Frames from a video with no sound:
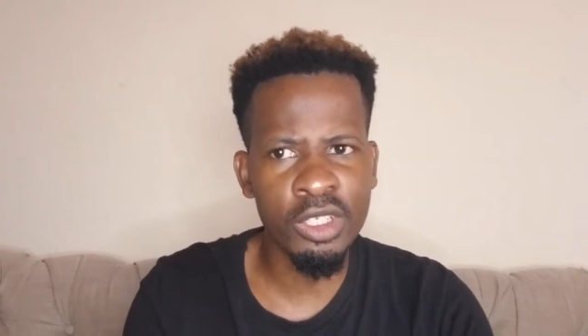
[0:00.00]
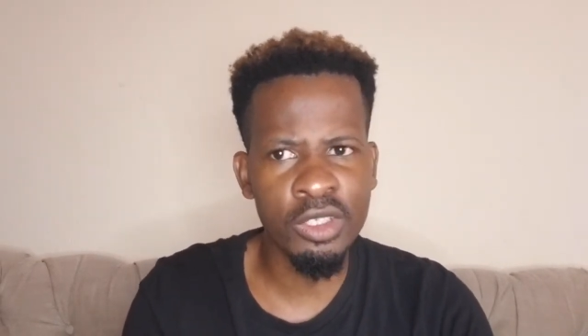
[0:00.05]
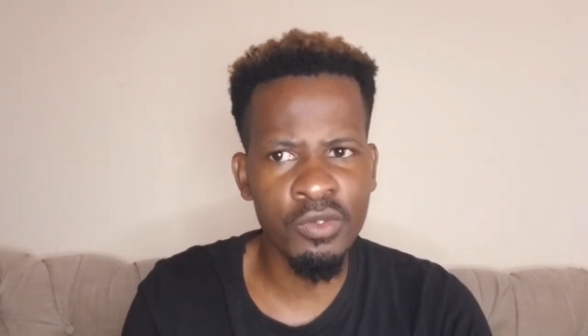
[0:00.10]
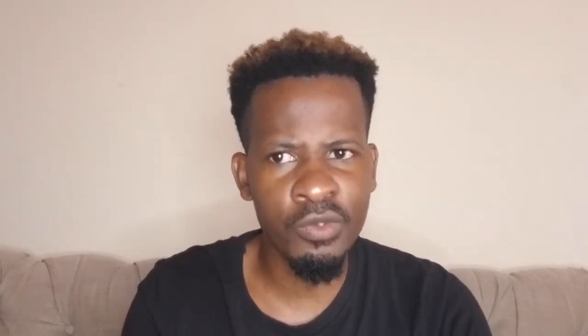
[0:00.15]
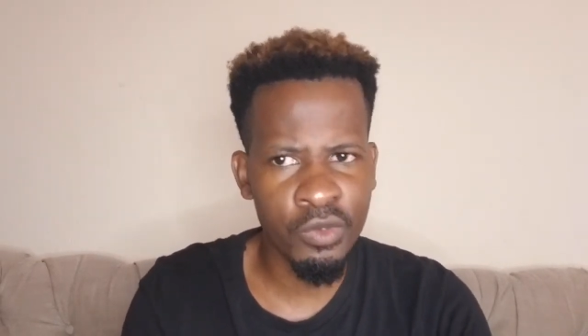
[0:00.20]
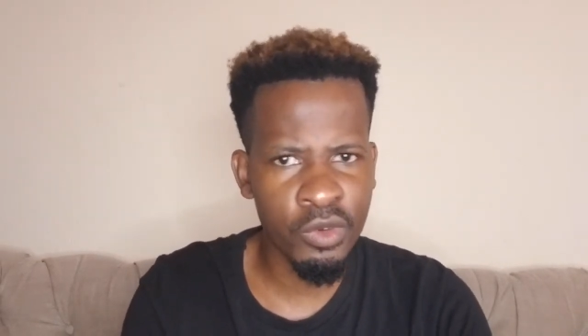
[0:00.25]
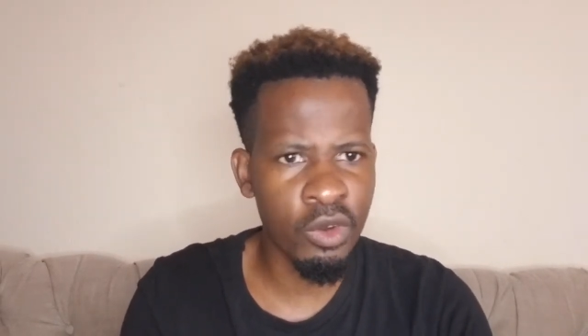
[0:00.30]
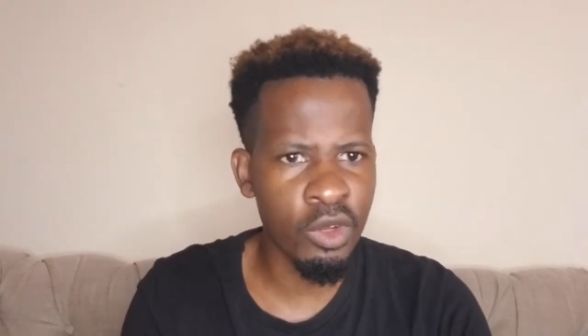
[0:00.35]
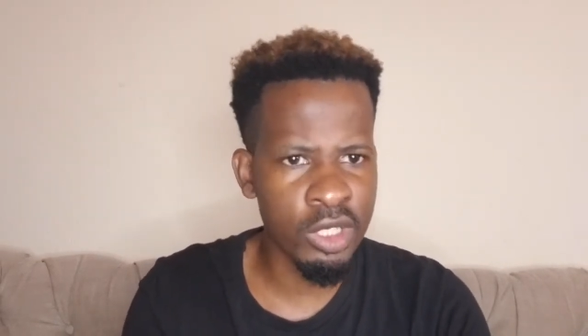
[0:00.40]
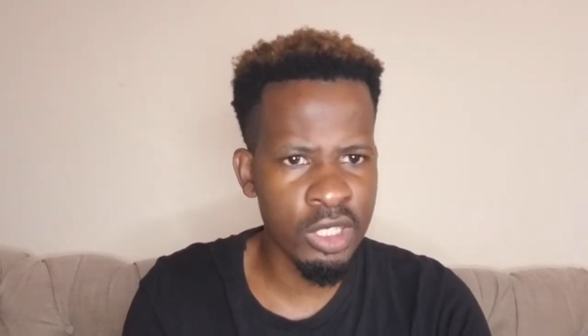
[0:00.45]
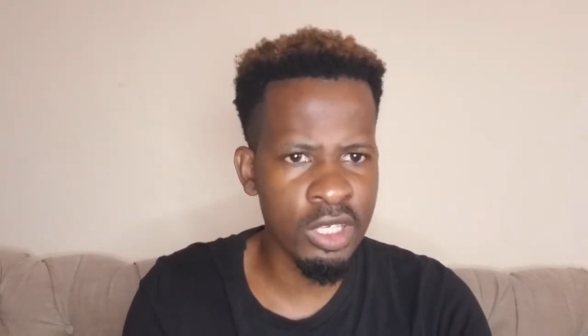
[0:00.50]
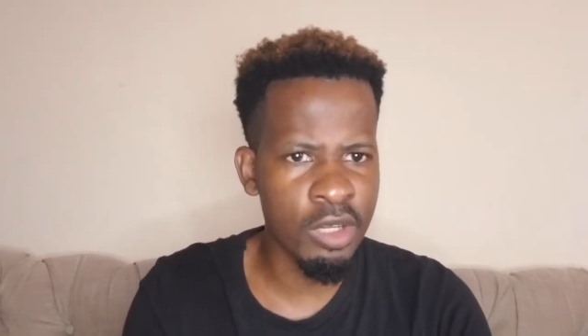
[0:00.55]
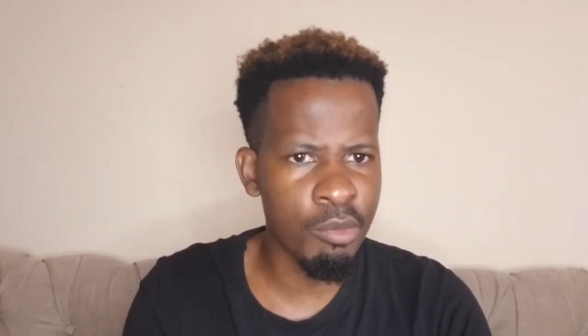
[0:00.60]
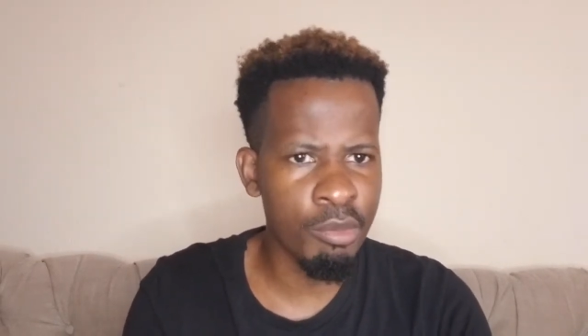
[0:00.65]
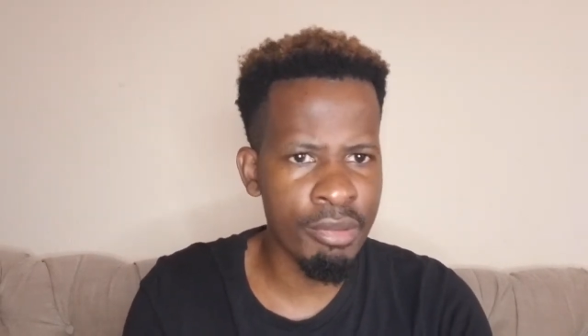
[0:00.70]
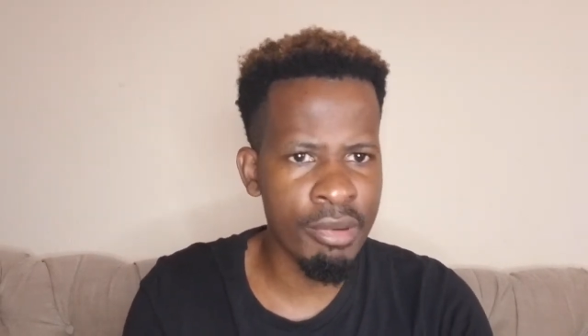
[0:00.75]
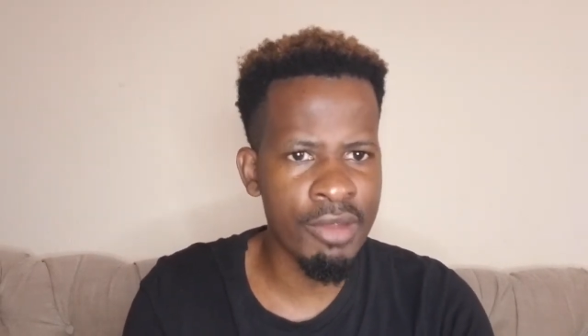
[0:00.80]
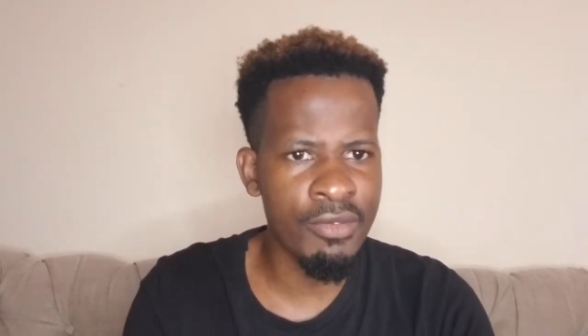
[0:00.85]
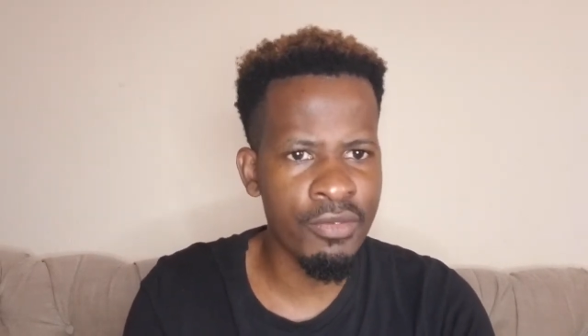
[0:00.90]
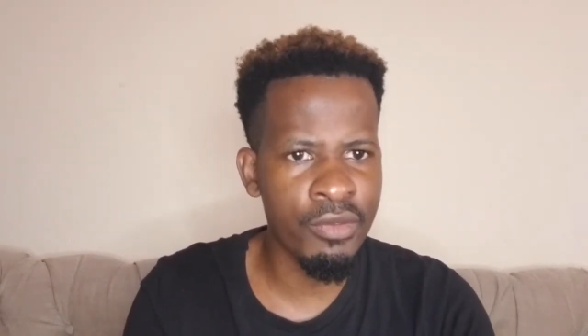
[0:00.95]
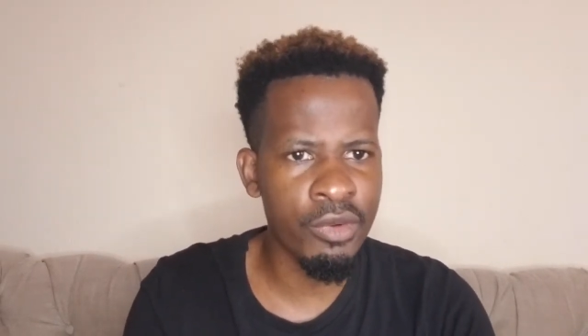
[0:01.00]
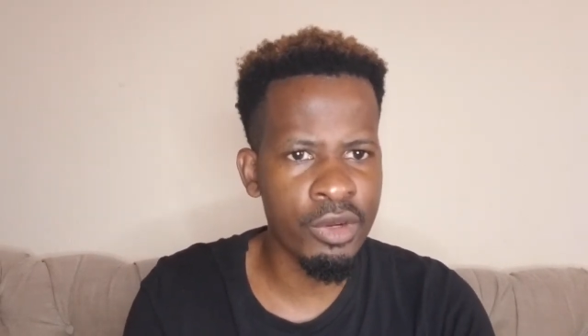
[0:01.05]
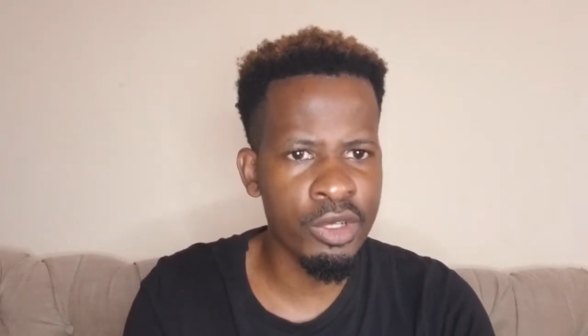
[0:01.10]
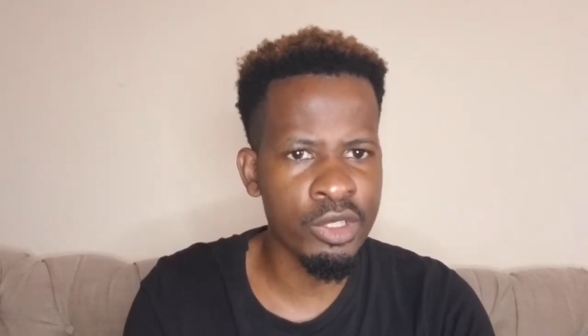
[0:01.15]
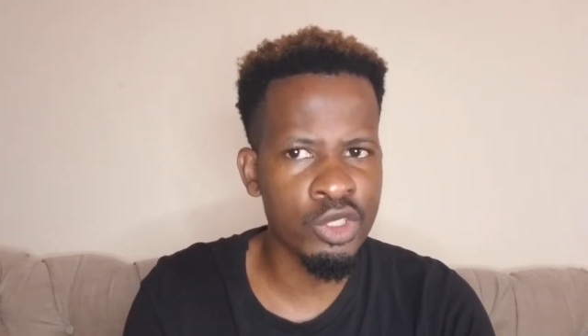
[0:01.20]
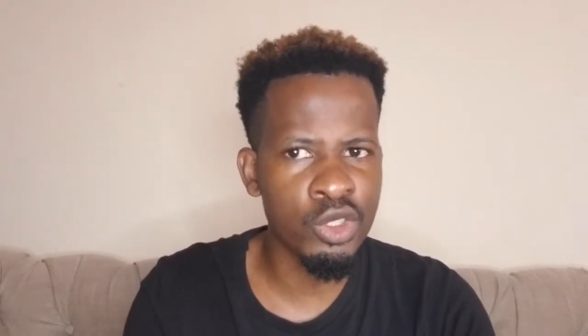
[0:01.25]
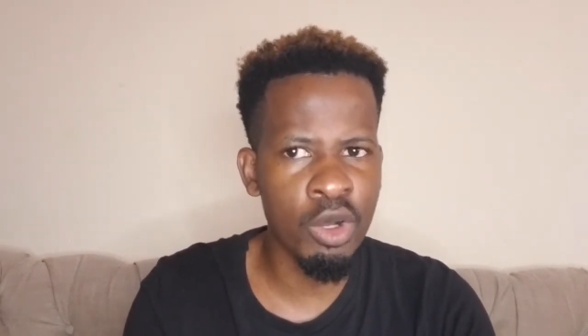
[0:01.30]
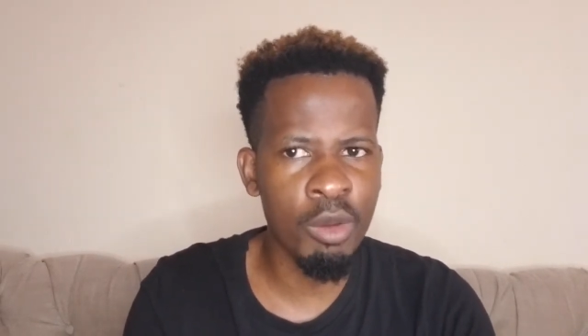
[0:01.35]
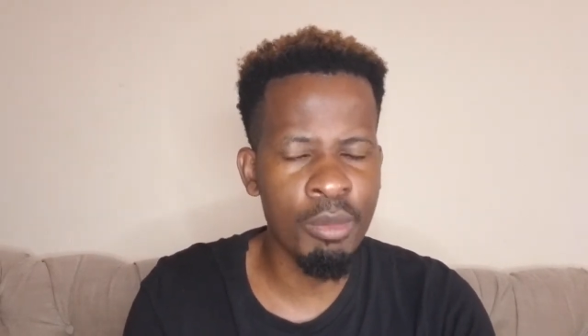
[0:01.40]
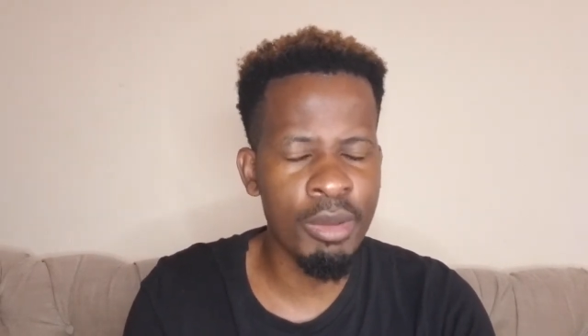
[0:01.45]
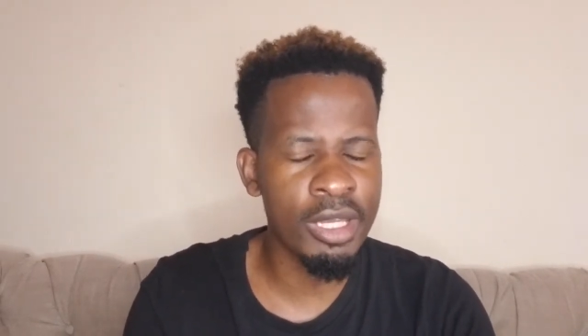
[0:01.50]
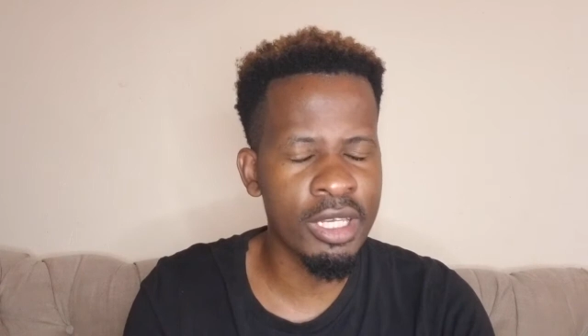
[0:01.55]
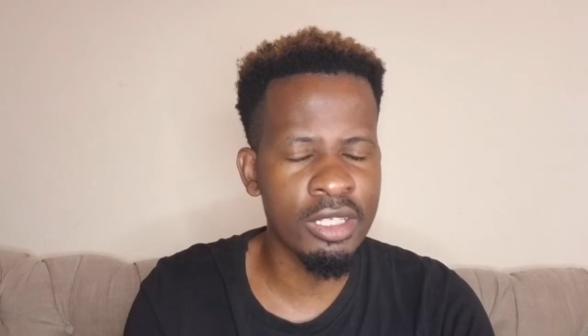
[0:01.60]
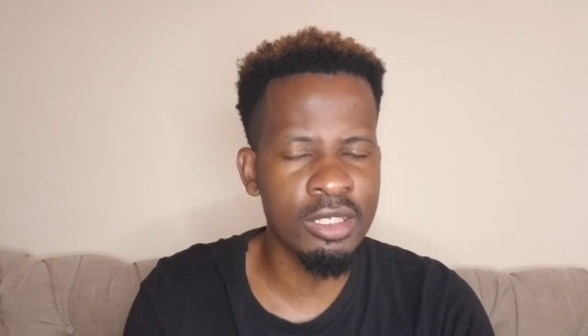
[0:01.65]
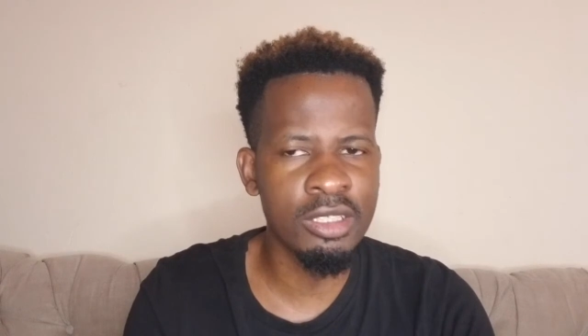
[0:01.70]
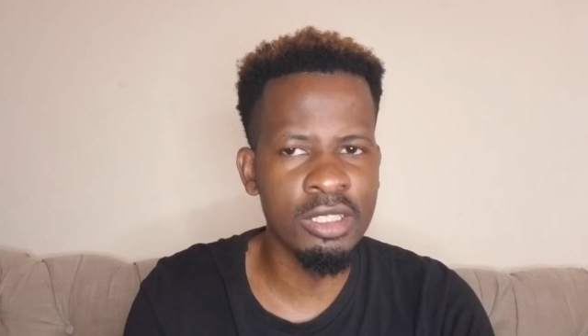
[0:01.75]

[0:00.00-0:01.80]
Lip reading: You've gotten a brief for a job and